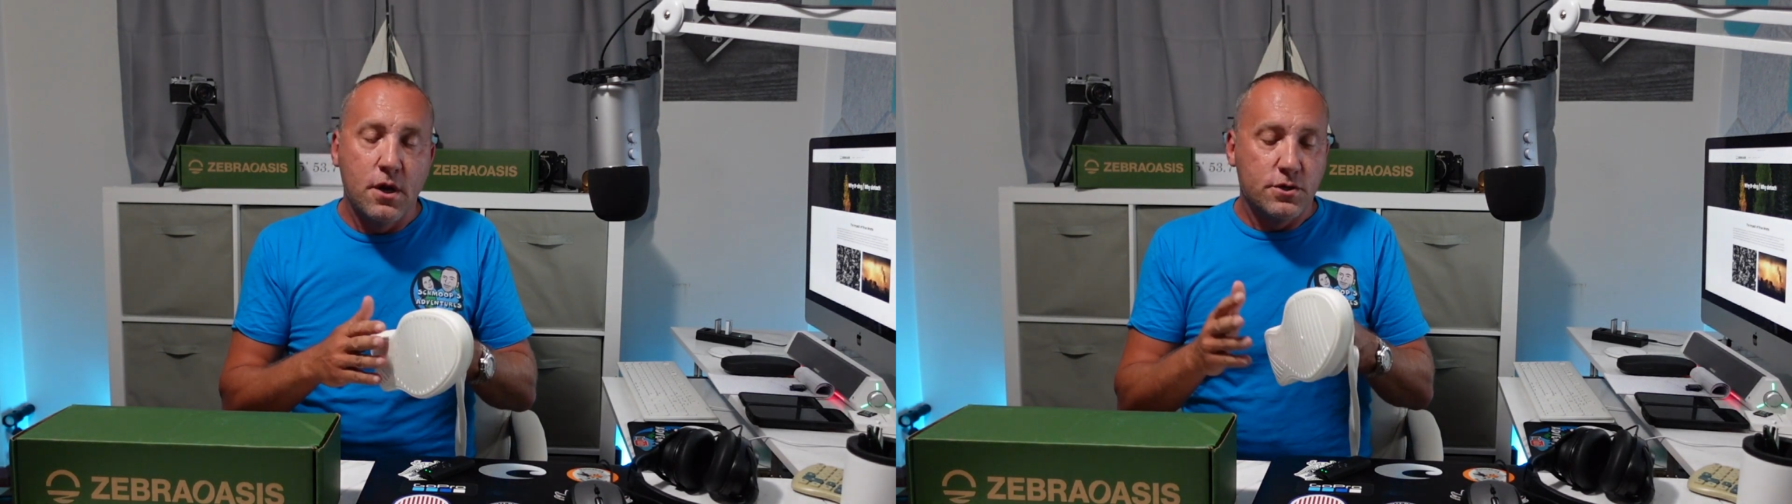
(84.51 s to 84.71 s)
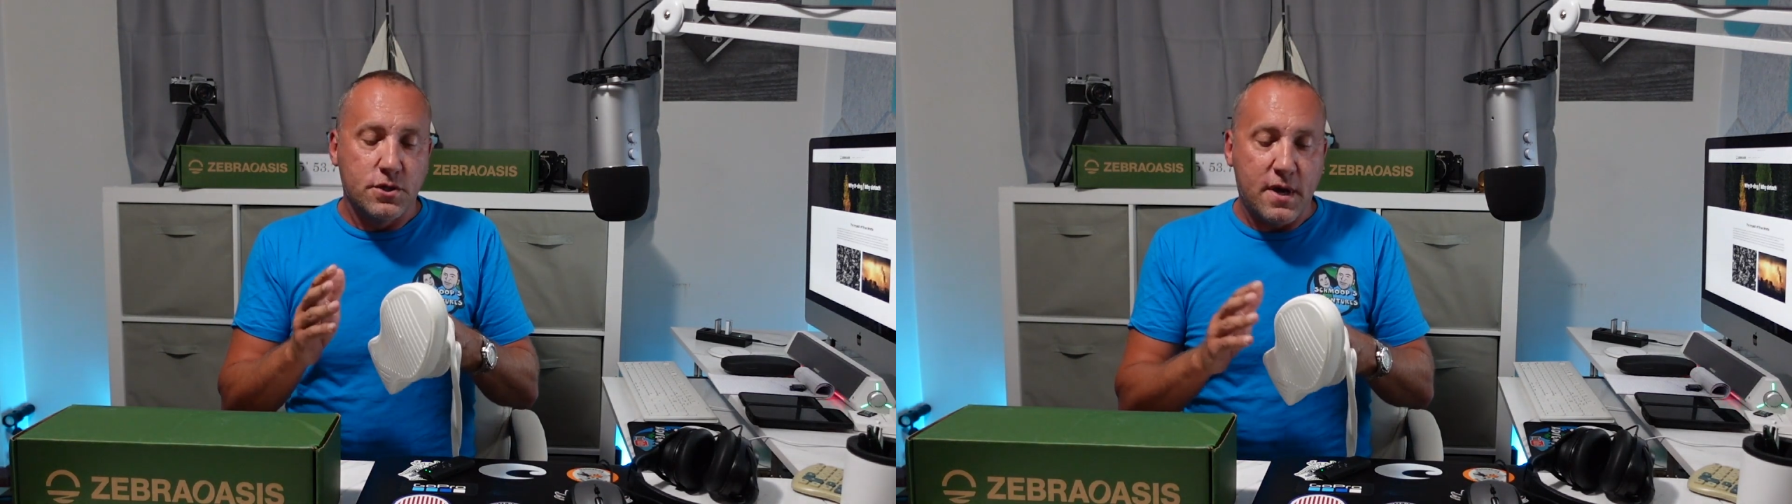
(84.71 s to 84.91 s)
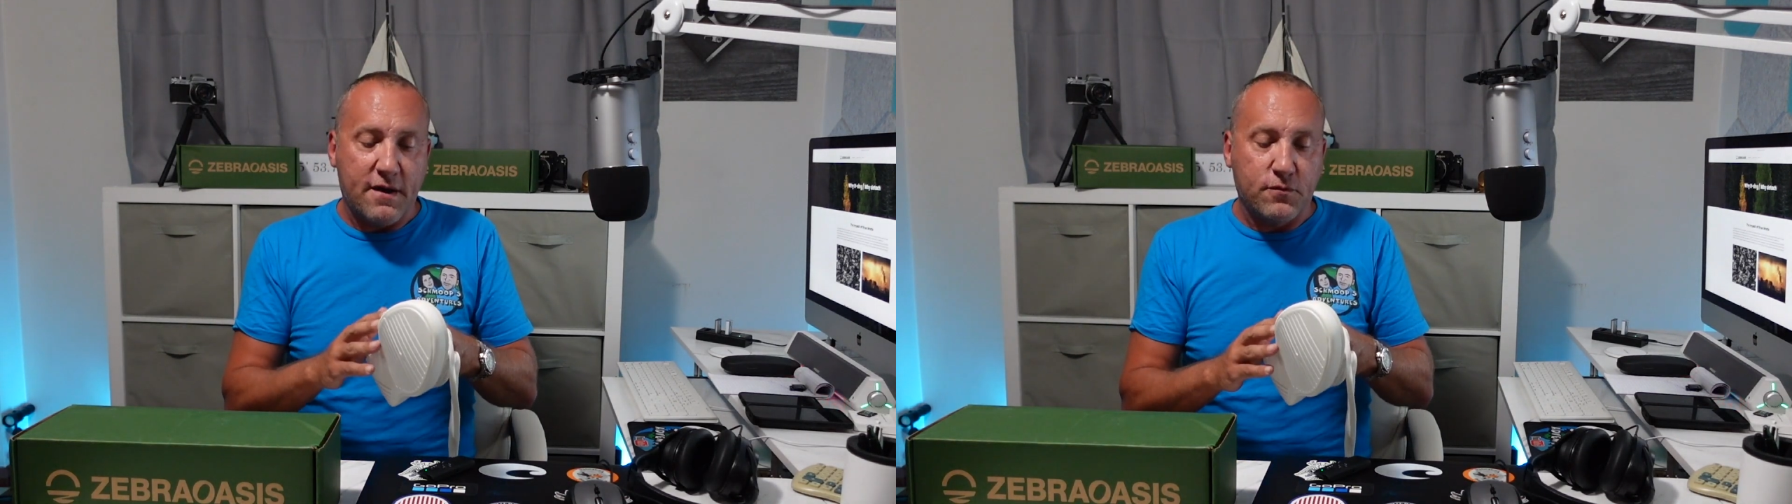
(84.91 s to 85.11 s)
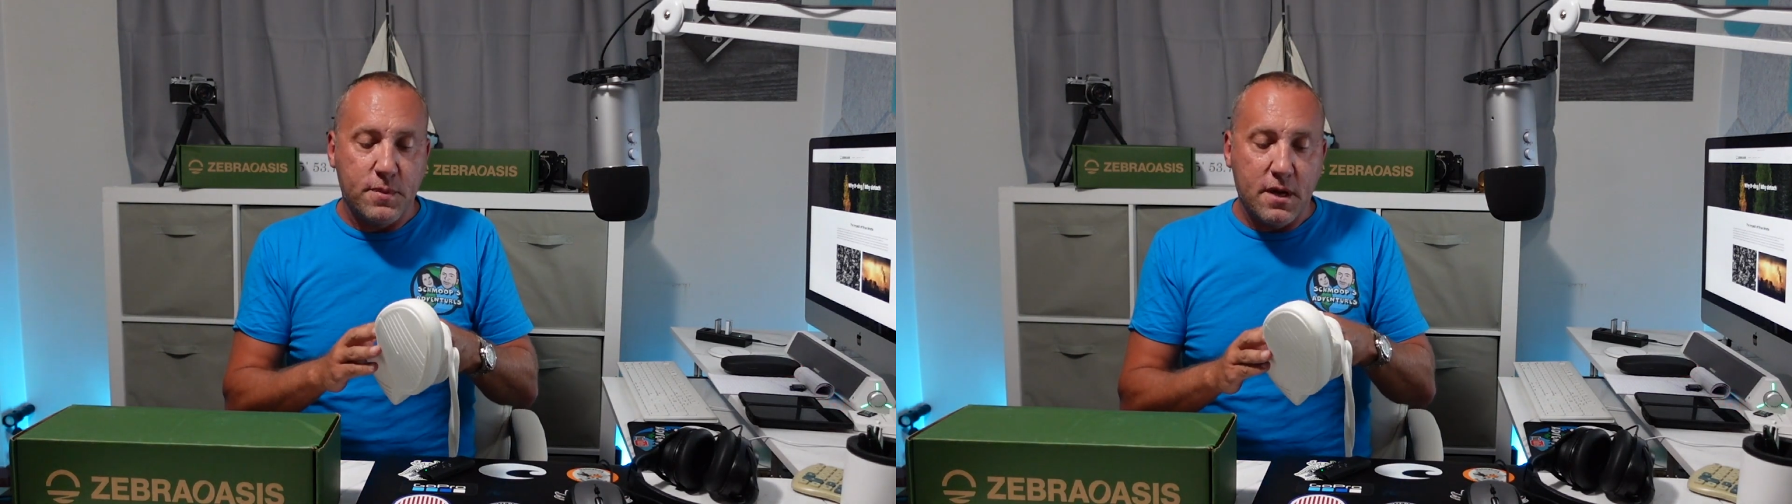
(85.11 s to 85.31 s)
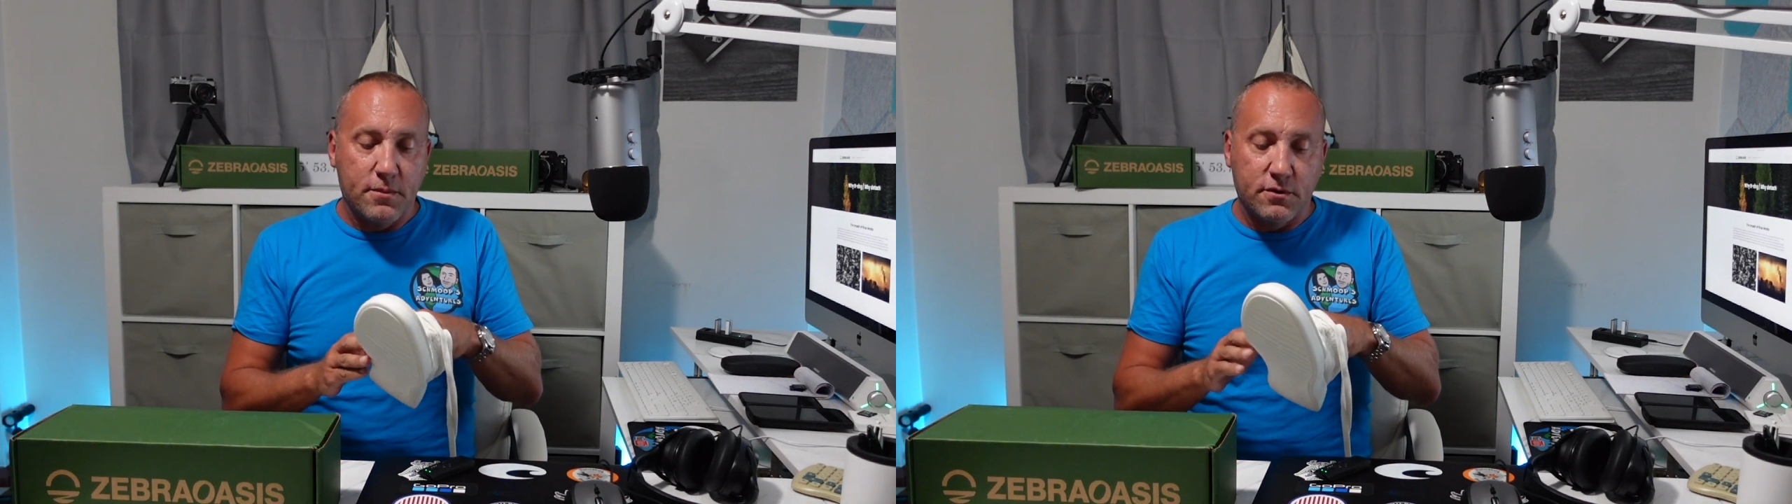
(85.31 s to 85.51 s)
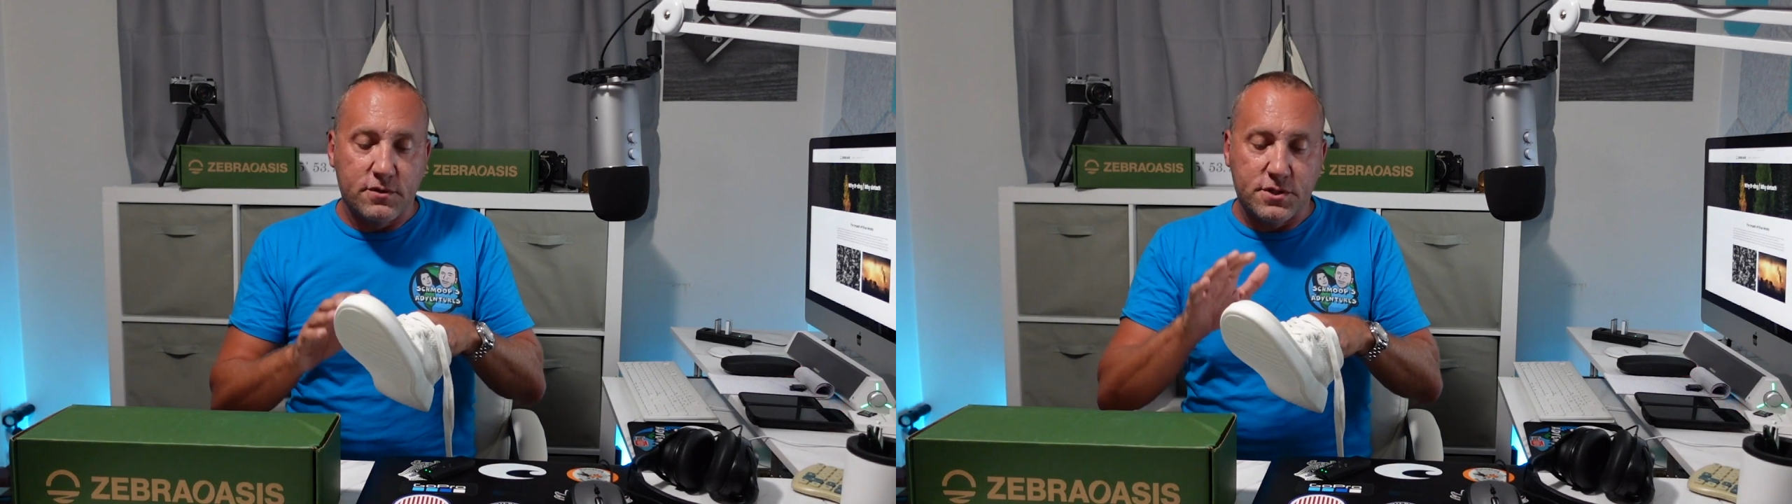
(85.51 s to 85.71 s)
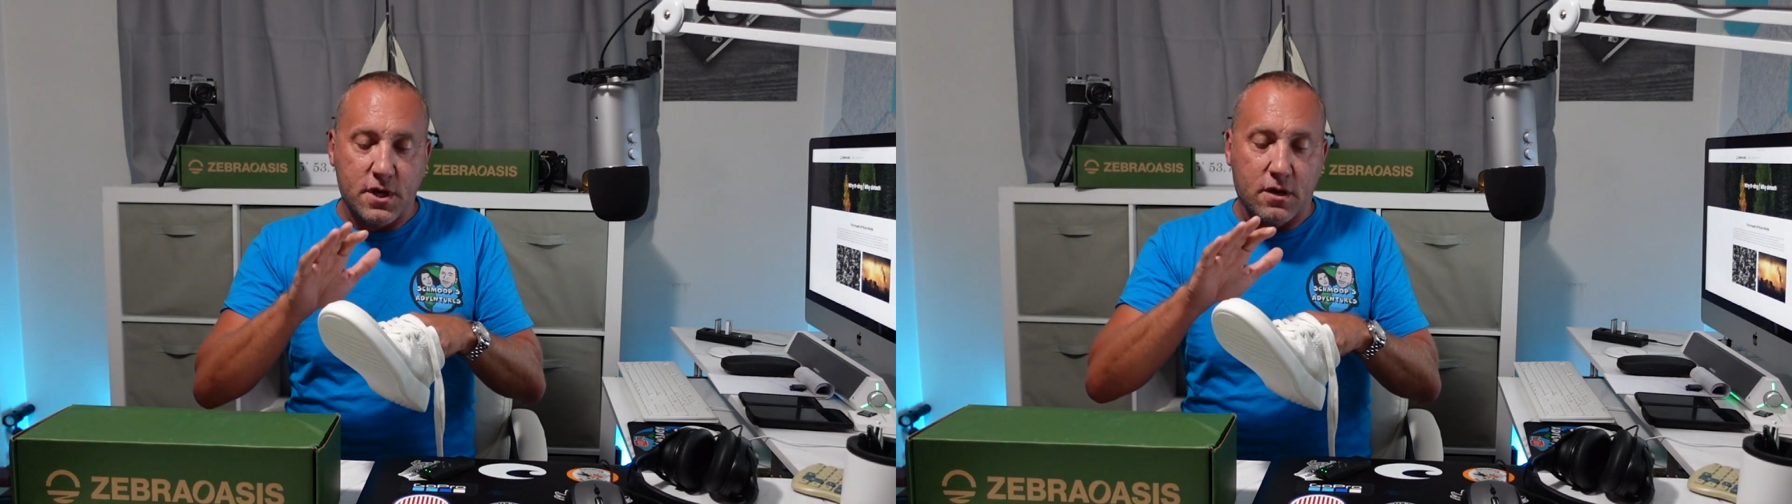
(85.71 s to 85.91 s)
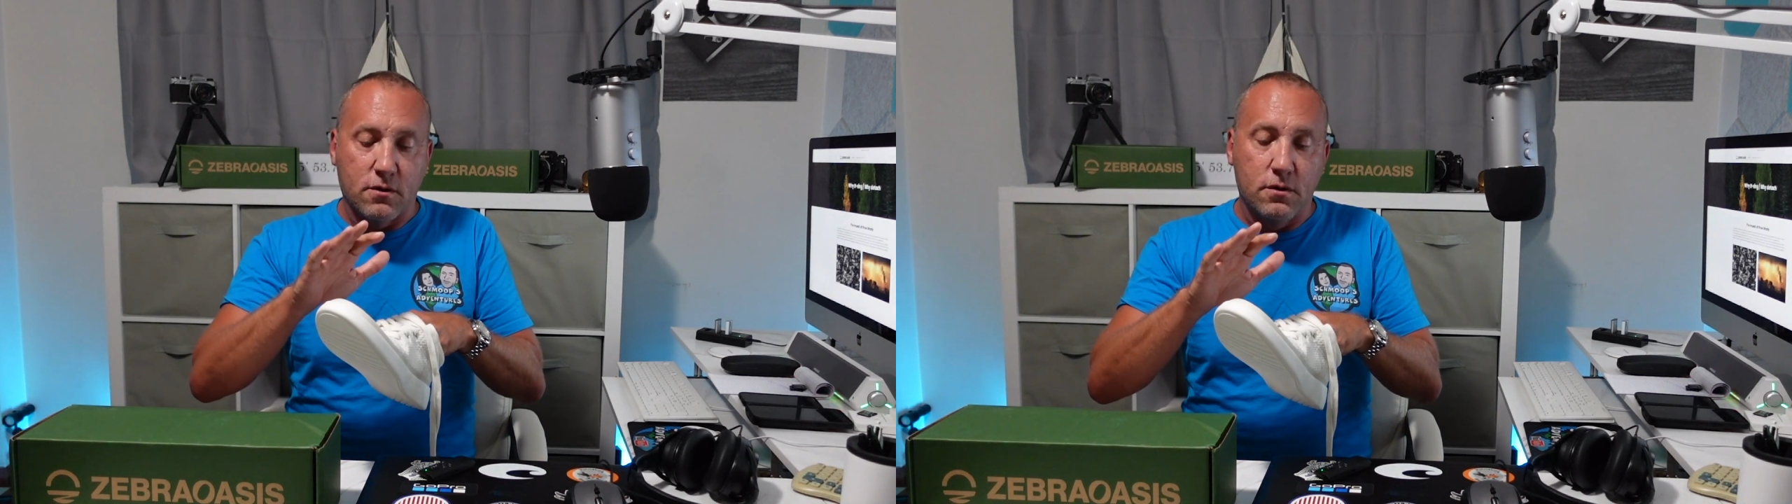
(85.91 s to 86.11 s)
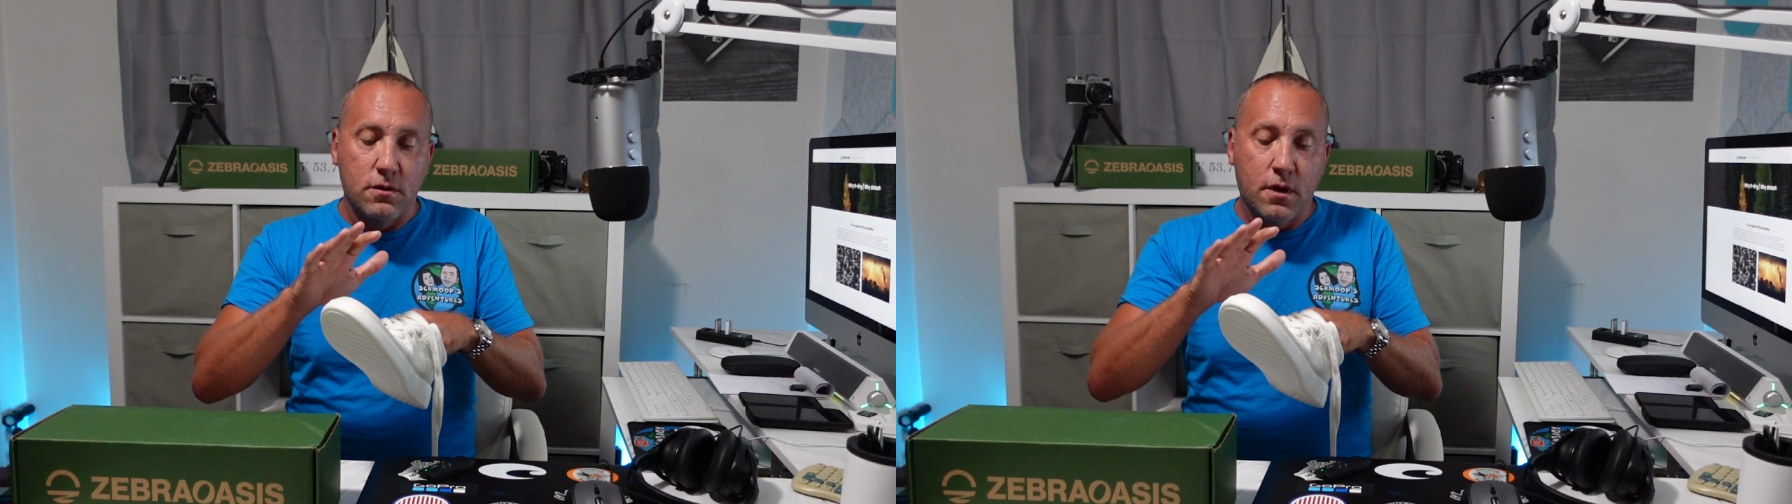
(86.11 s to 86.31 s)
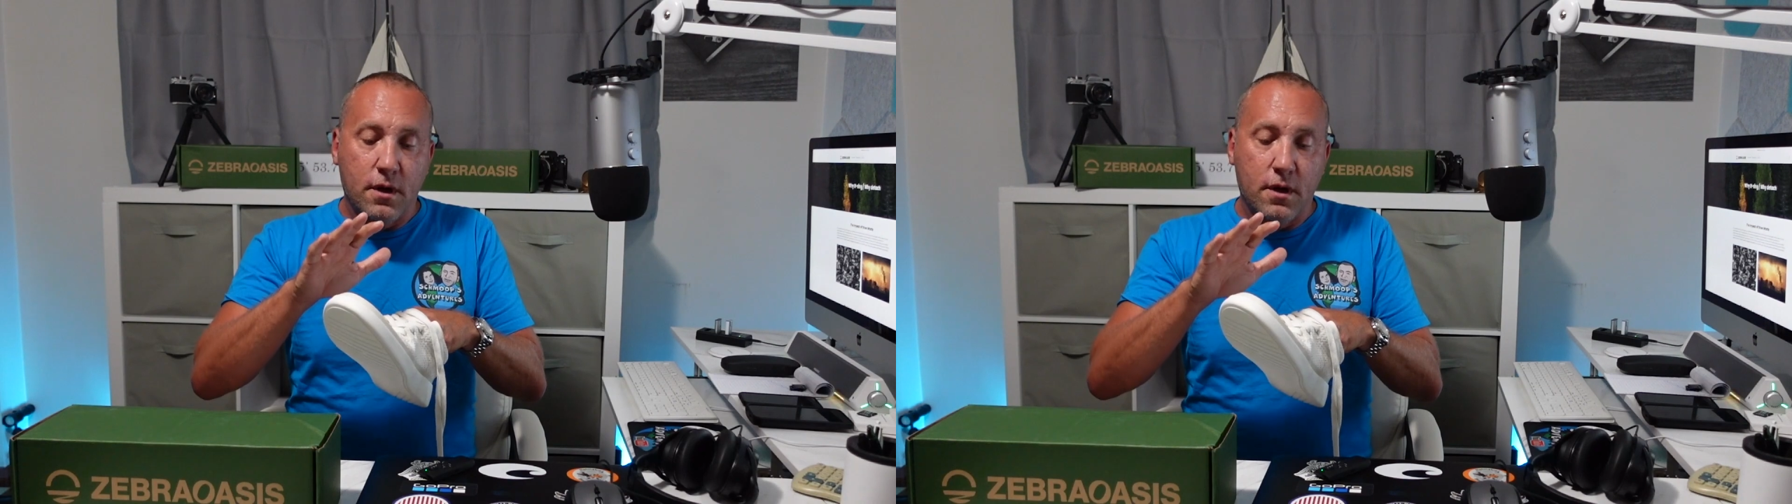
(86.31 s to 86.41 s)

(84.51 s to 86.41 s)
So you have to be able to recycle